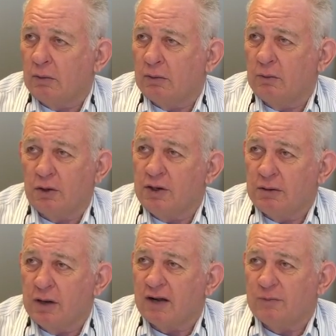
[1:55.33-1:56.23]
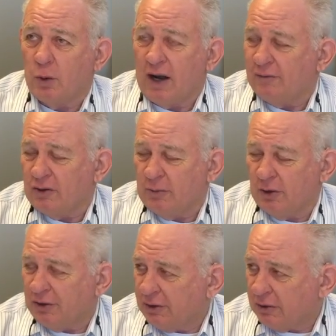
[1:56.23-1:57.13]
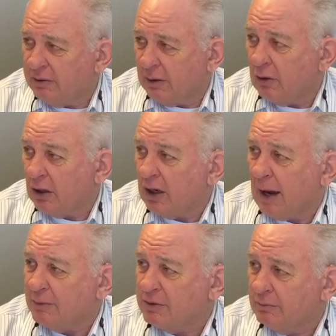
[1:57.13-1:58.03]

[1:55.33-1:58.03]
none of them were ever in the military. They were all cops.